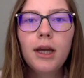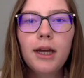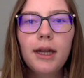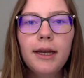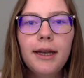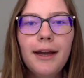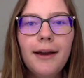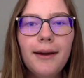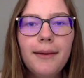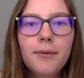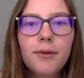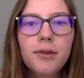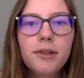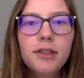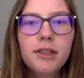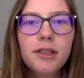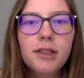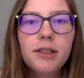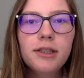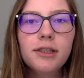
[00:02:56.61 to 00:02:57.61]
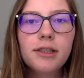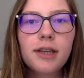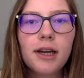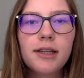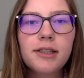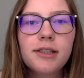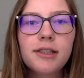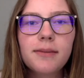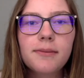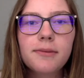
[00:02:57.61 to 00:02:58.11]
Now I'm going to
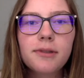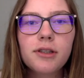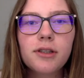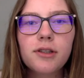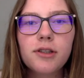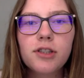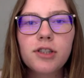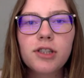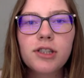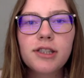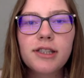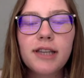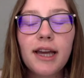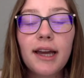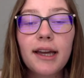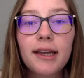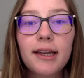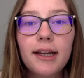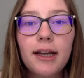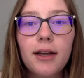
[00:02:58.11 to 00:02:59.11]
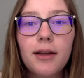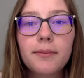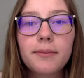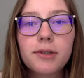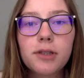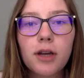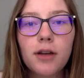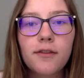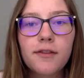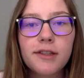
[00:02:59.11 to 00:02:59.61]
discuss some solutions that can help
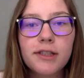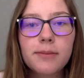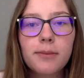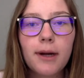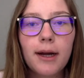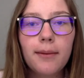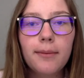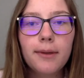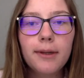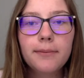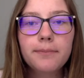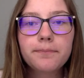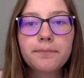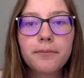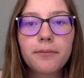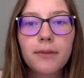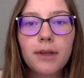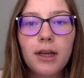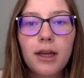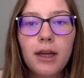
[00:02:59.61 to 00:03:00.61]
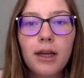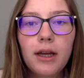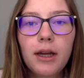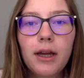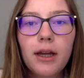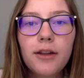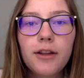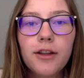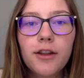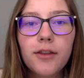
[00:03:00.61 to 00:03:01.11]
solve this problem.
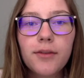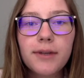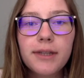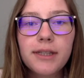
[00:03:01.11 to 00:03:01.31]
The 3